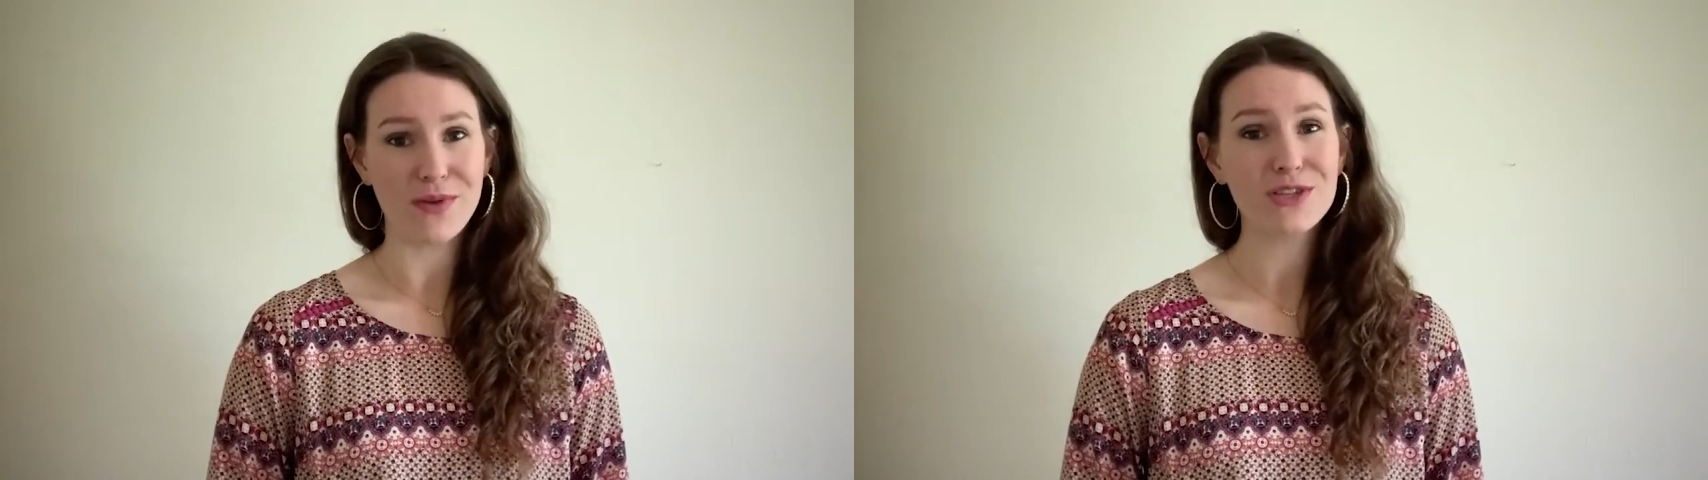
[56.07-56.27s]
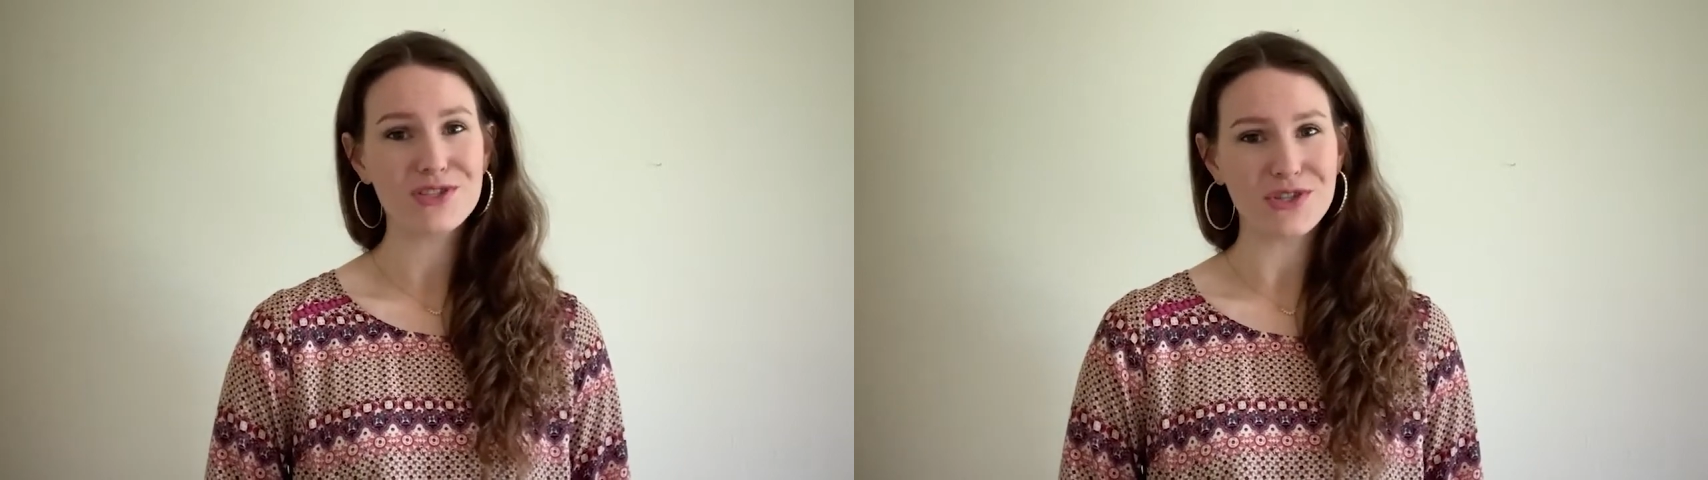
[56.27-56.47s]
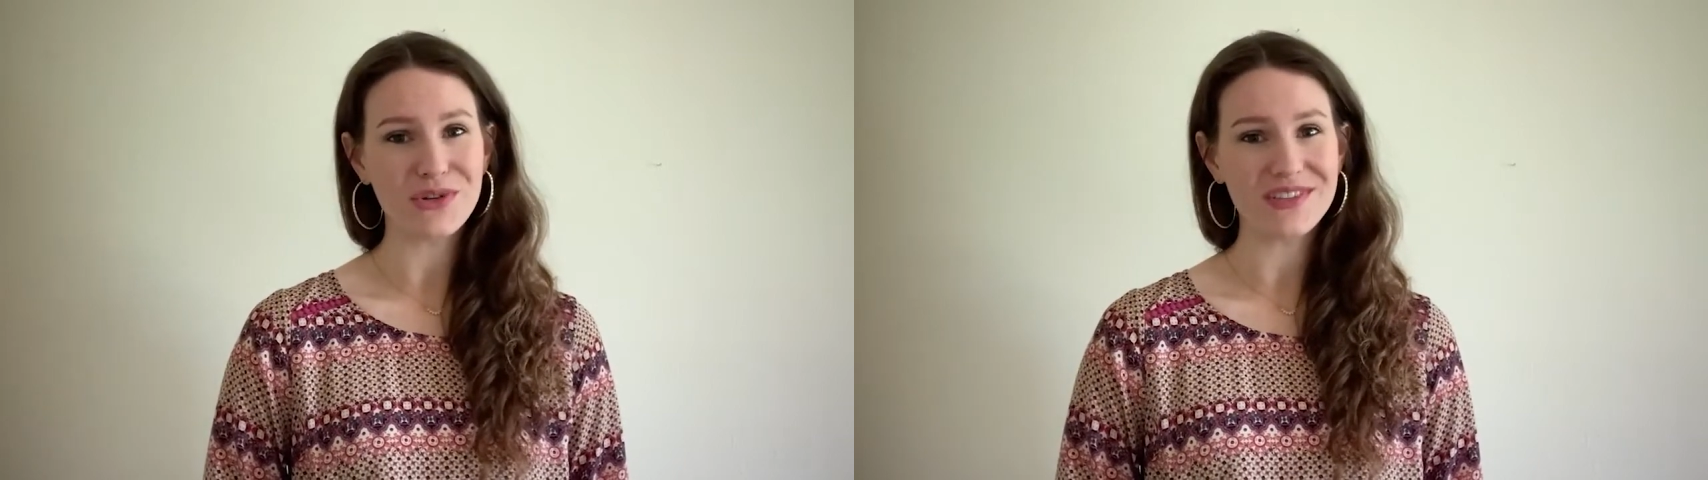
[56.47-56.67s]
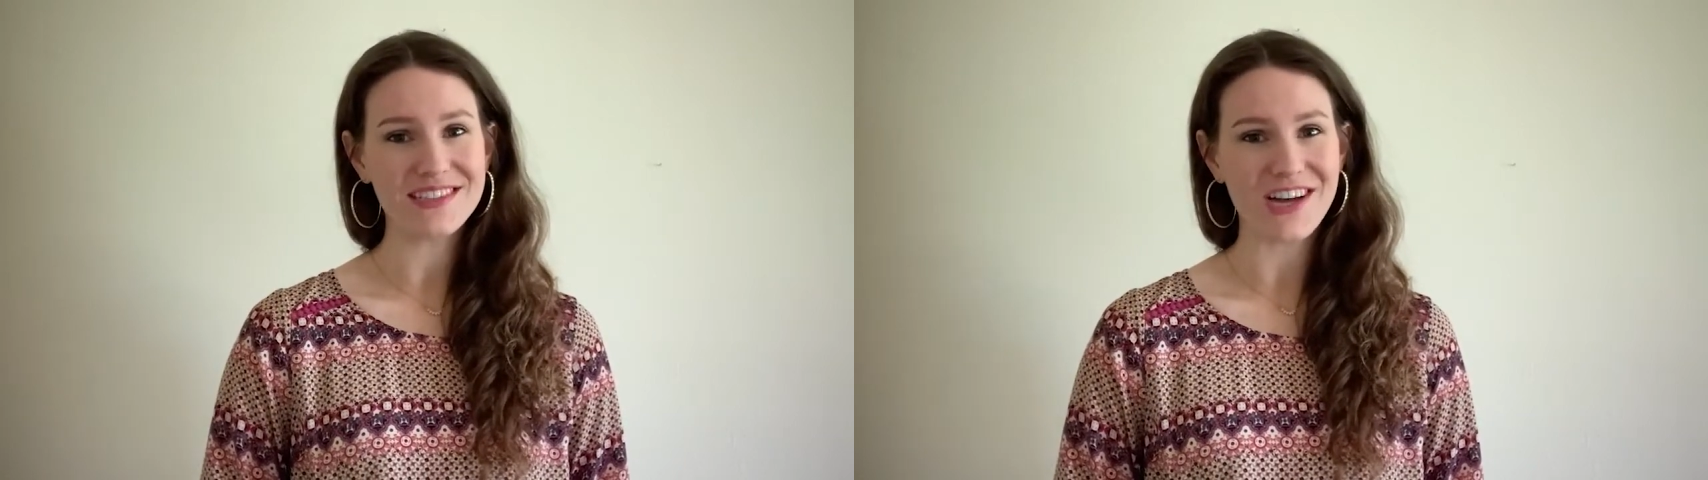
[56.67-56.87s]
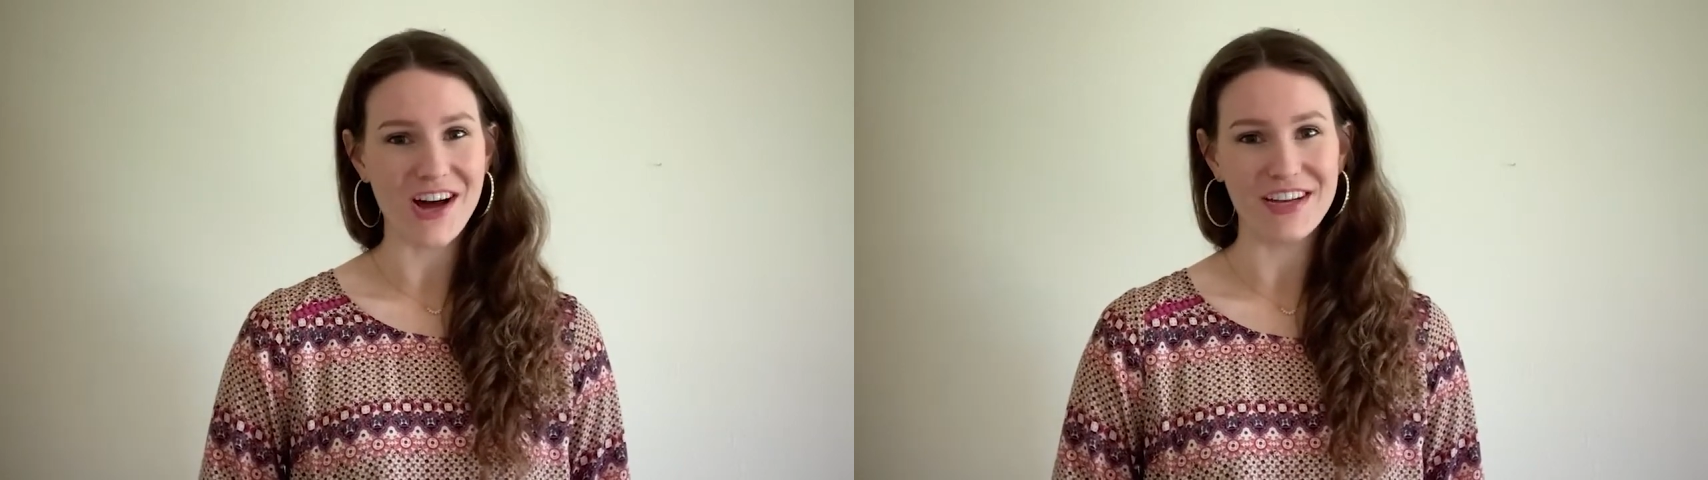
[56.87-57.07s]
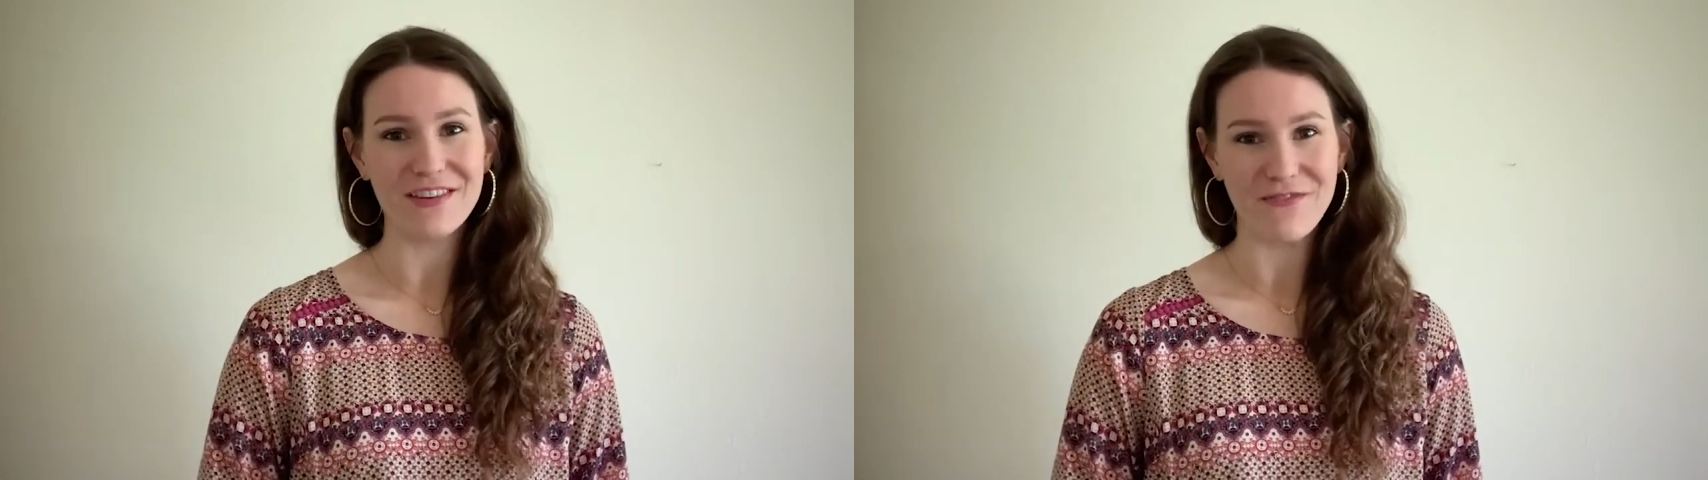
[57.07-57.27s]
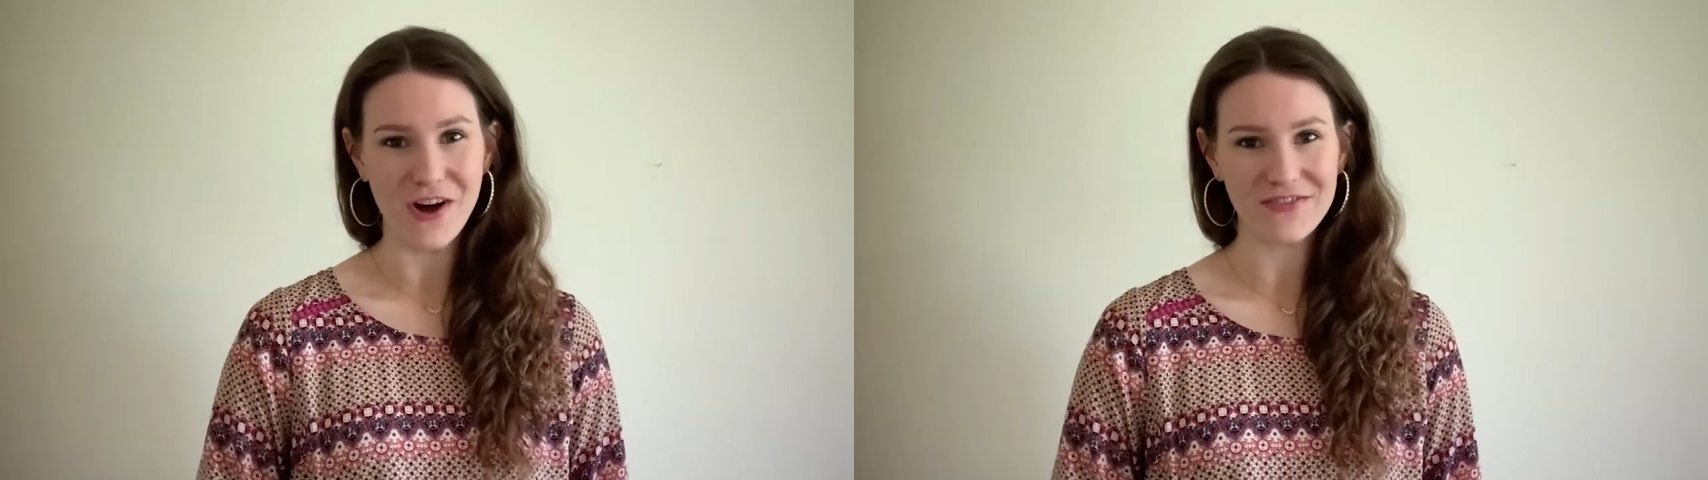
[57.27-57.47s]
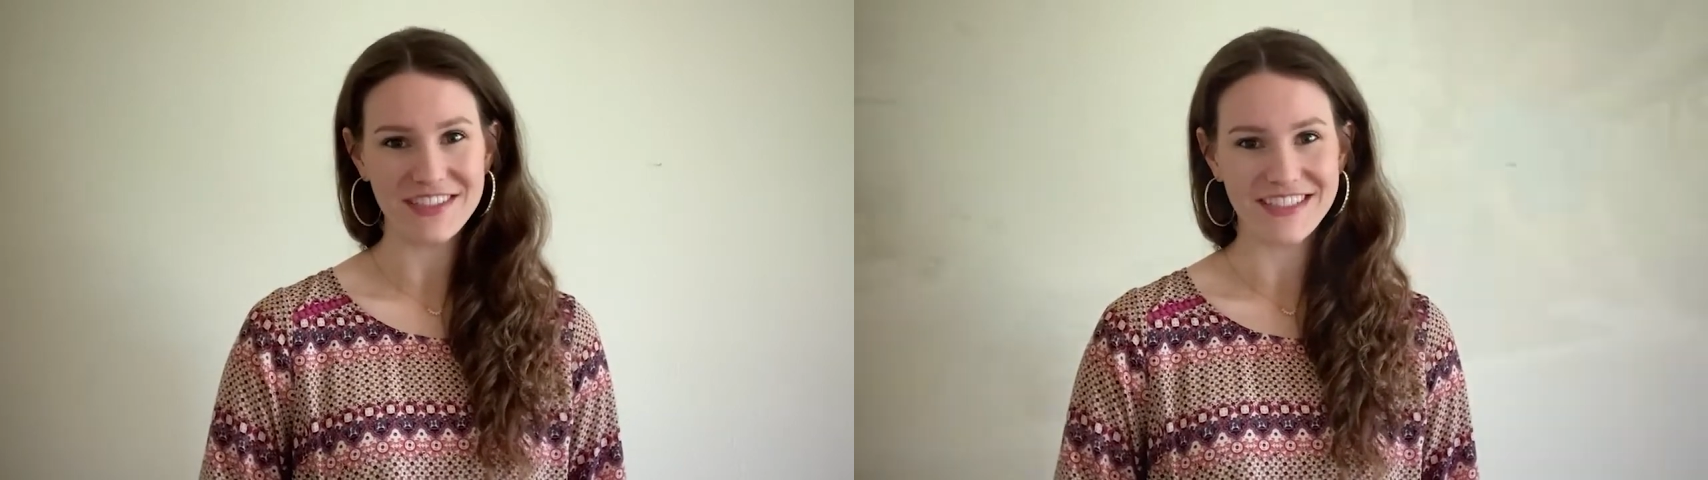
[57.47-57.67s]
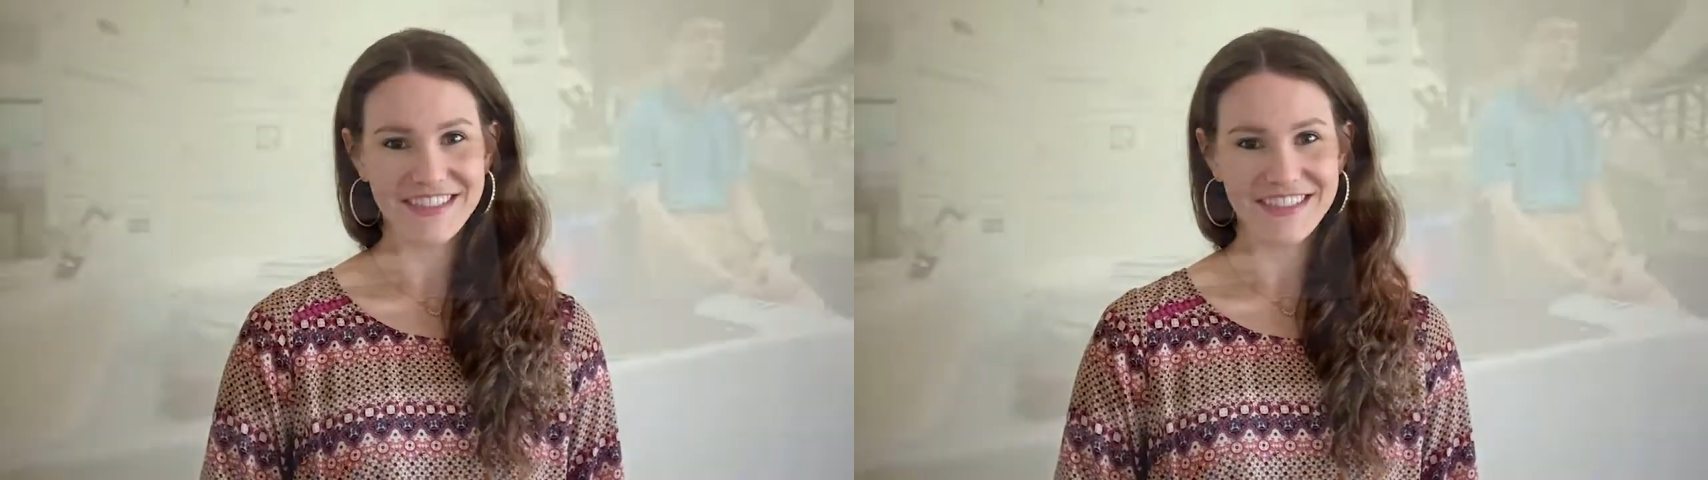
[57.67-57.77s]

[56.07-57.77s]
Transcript: students got involved.